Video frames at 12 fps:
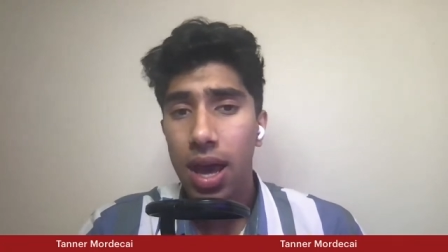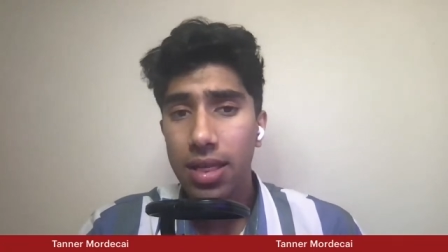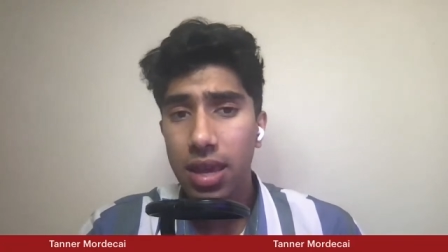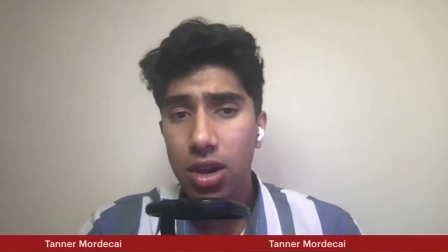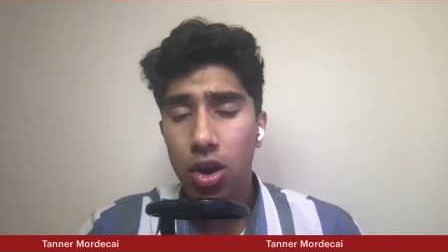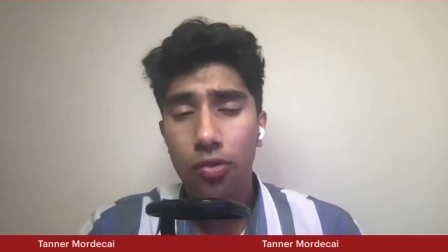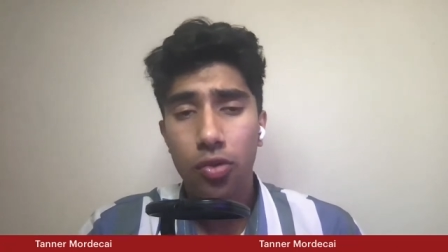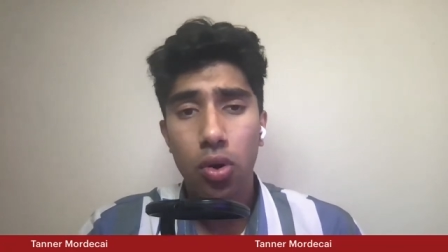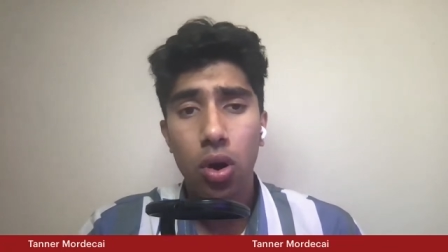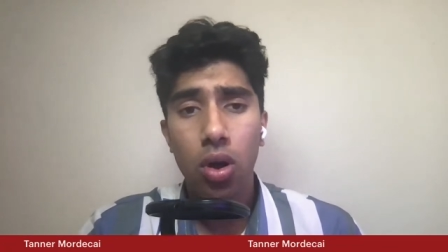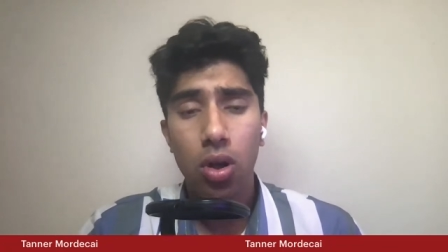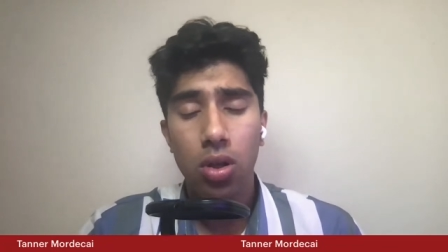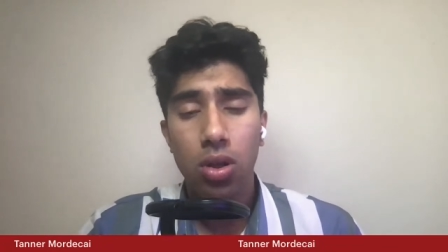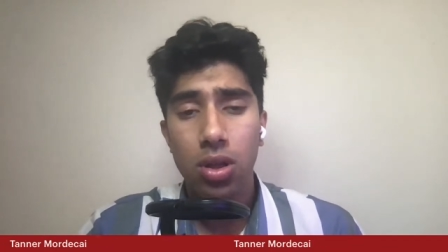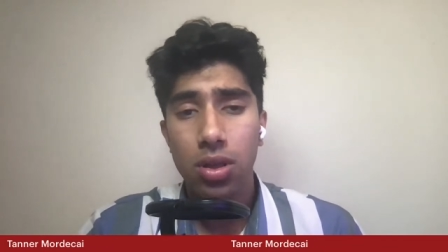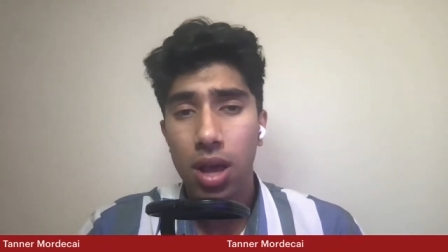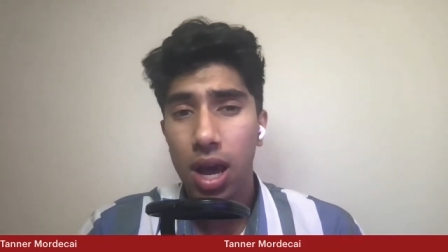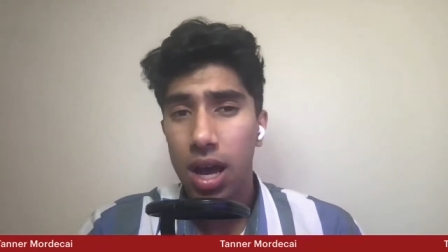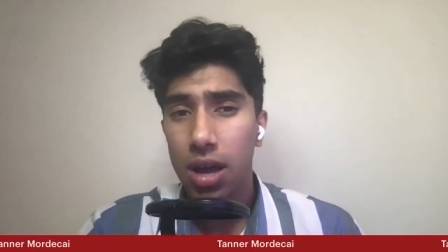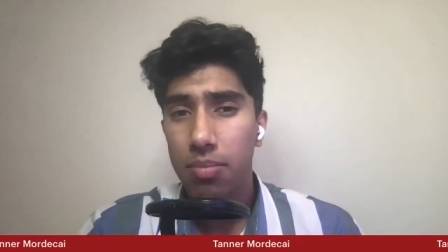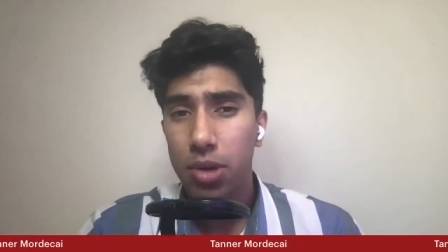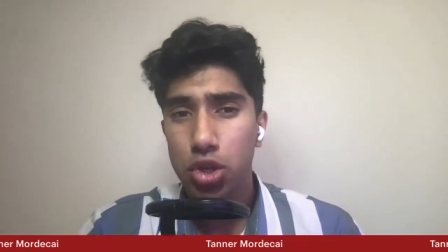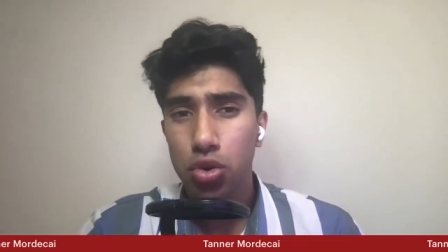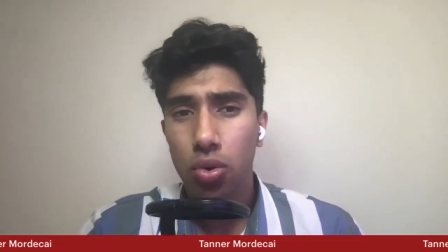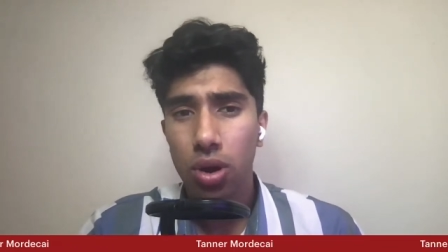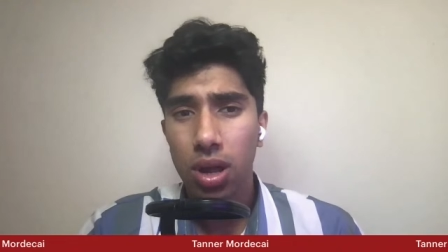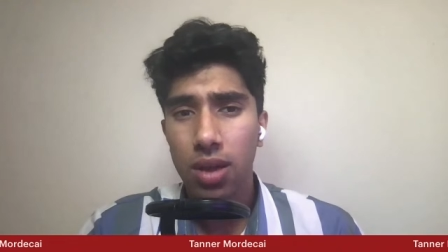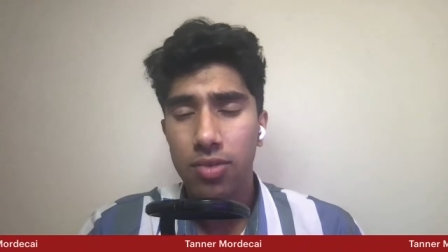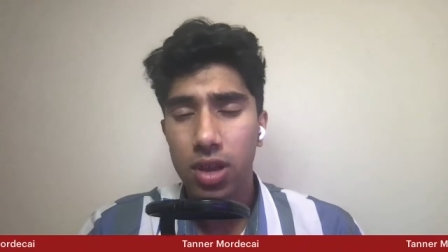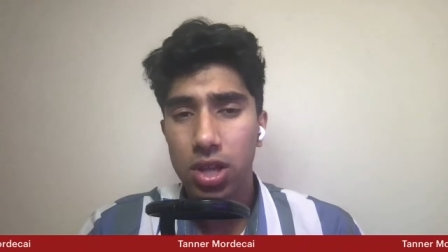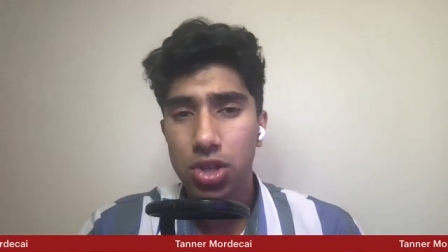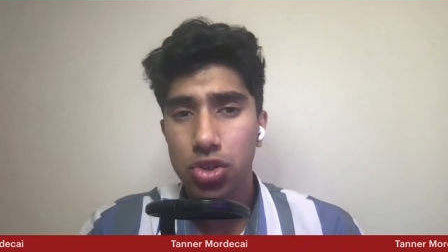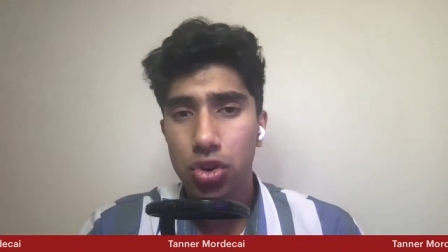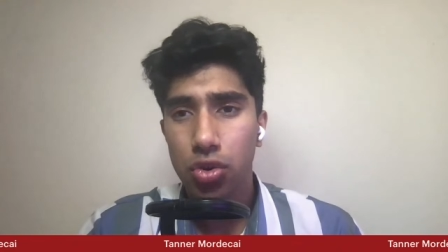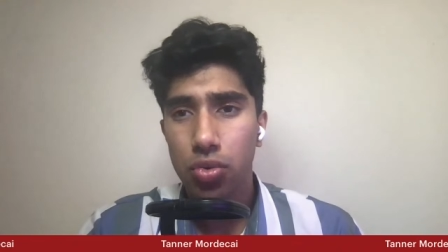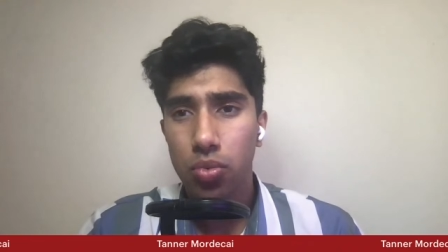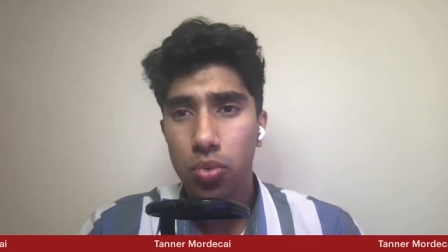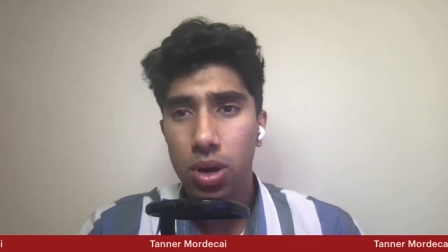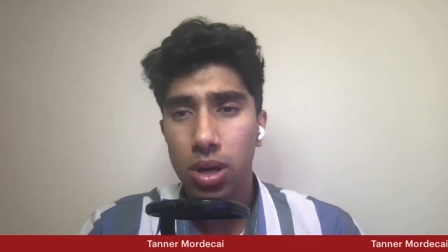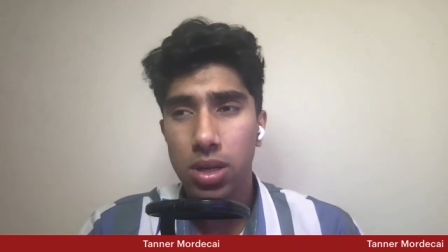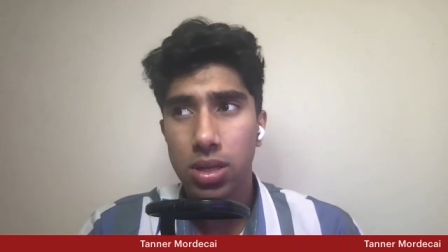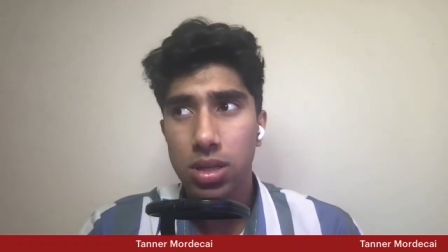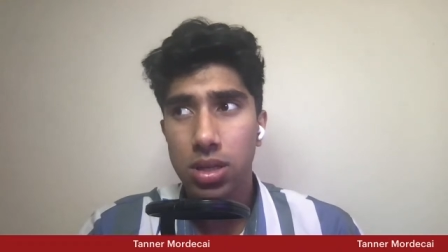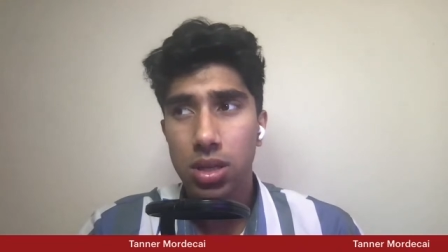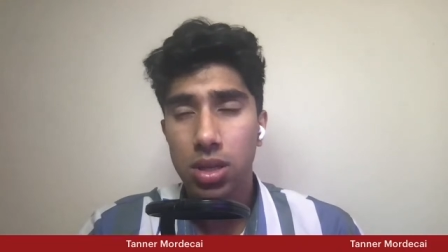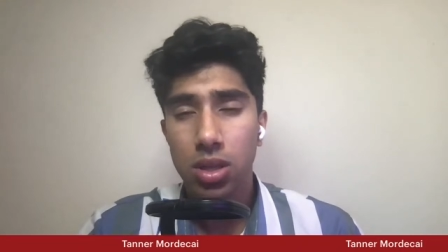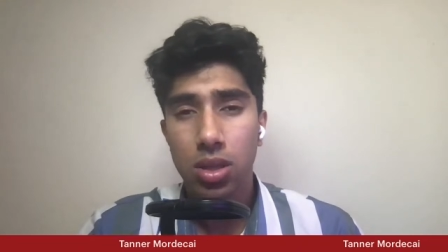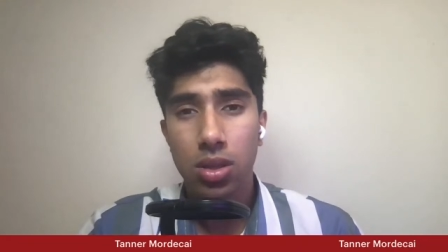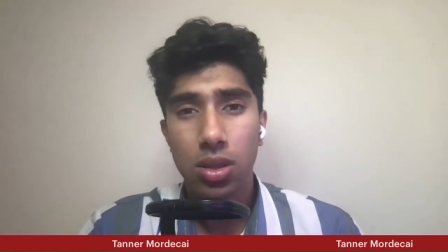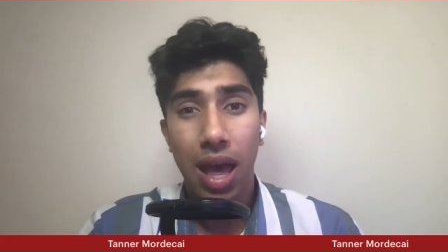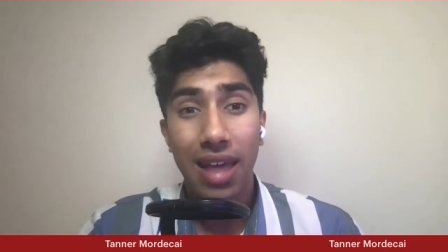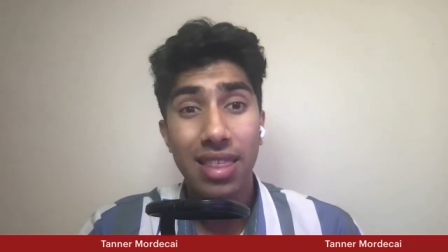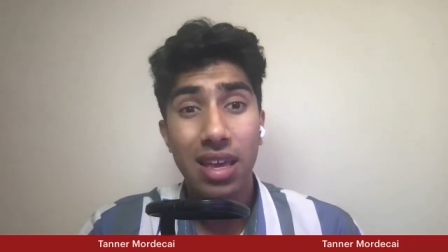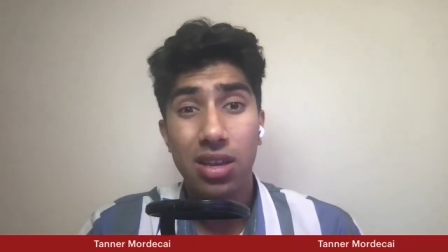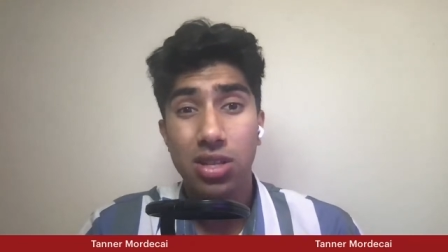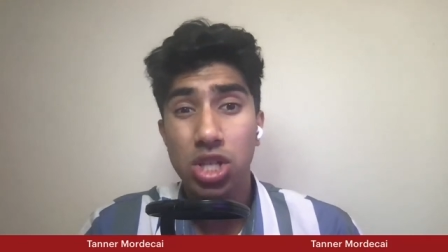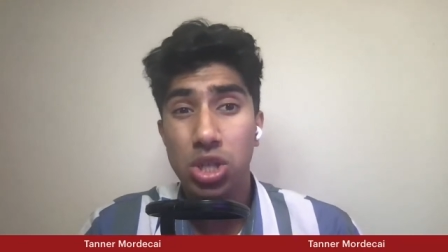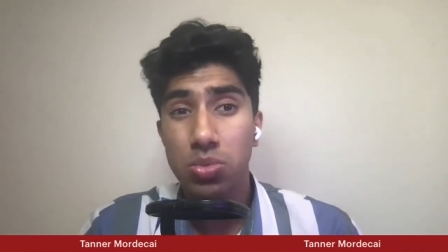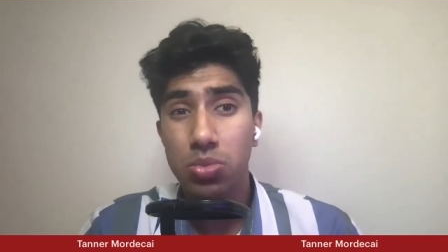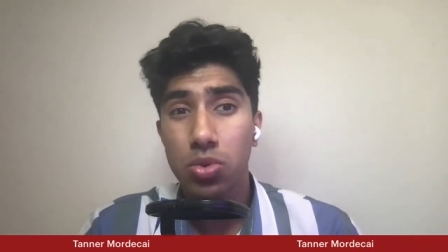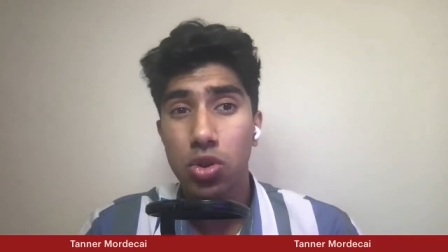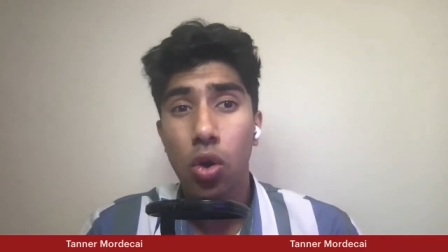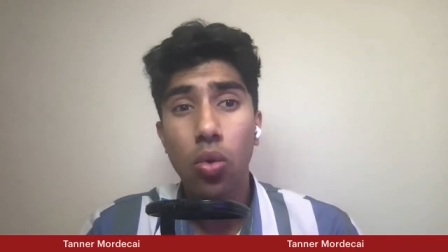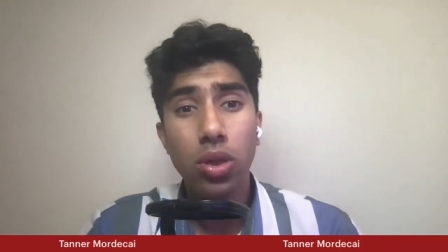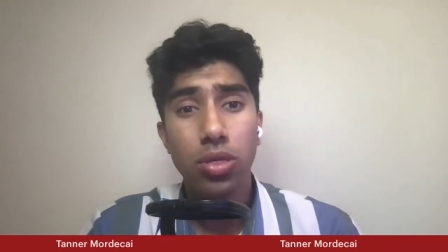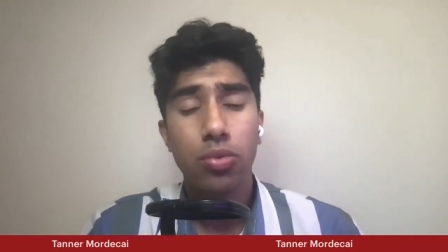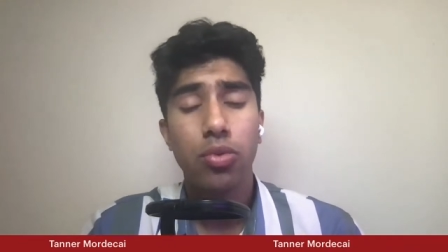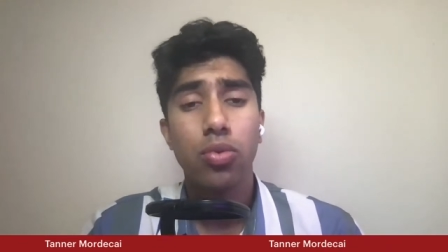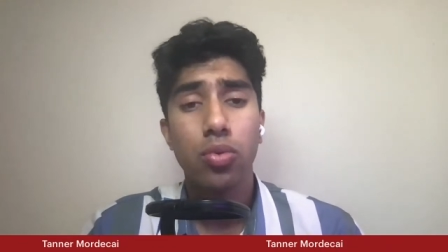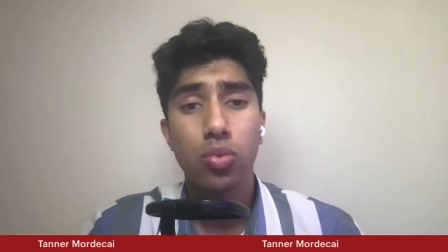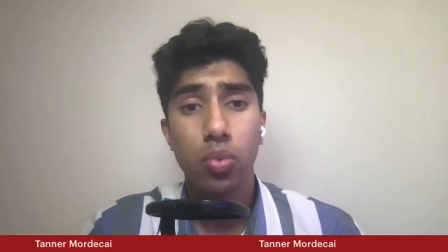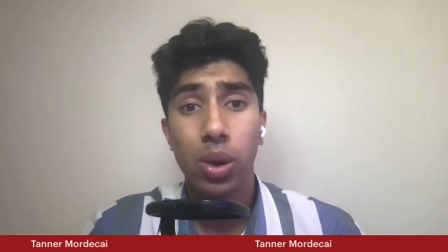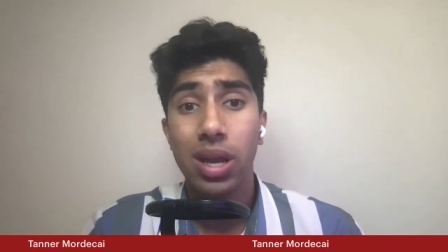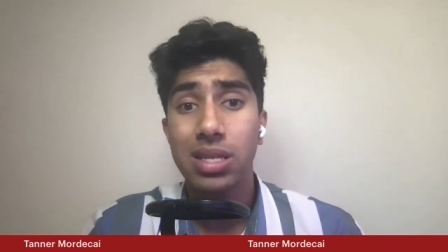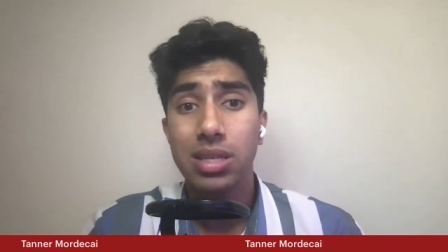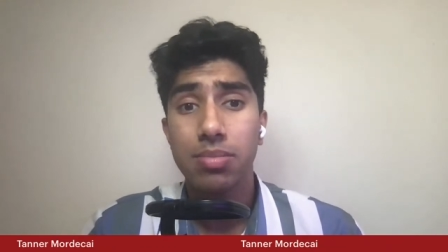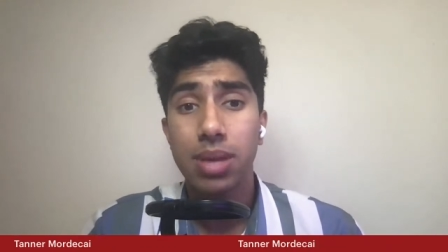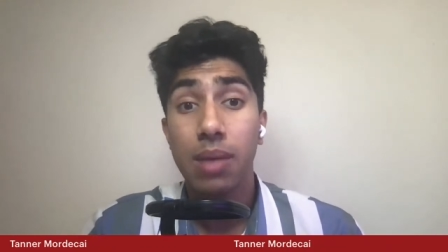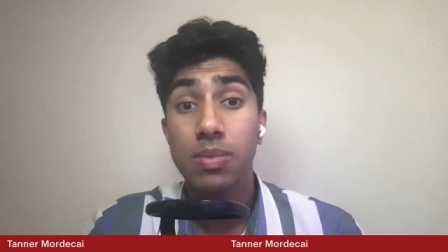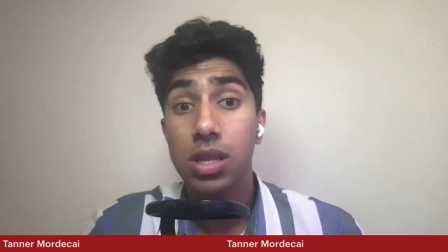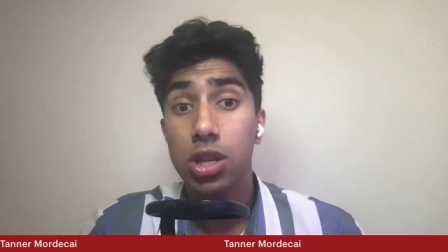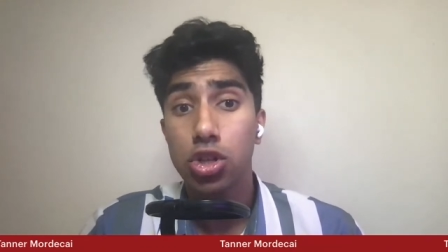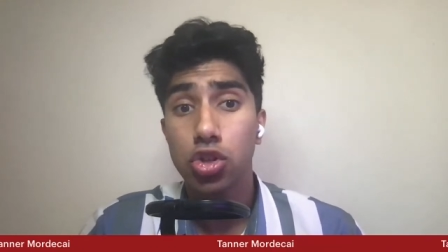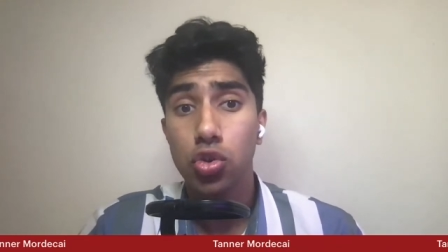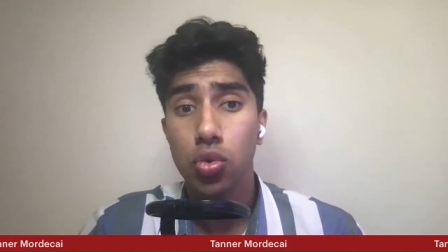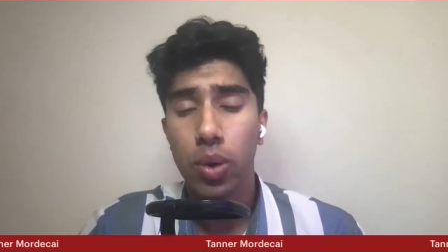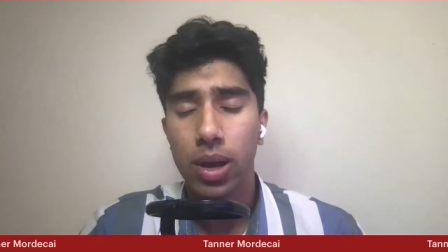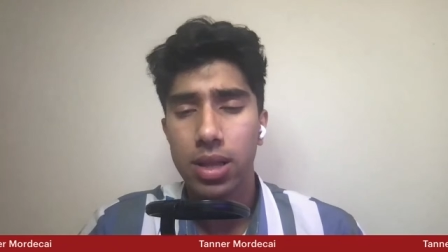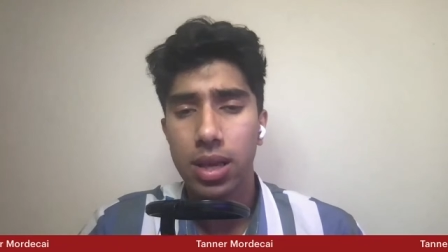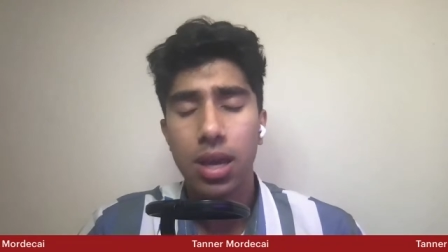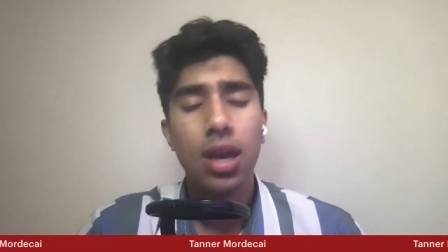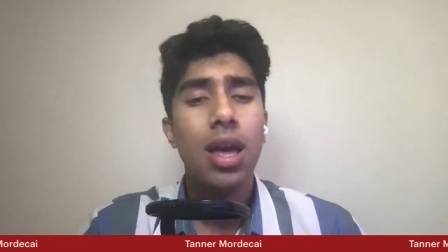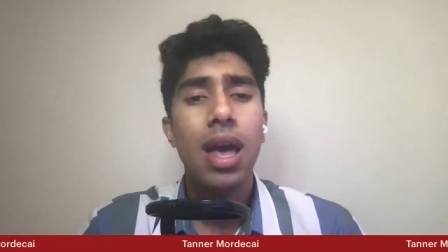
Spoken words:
I think overall, majority of the concern was I think just going through reads sometimes a little too quickly.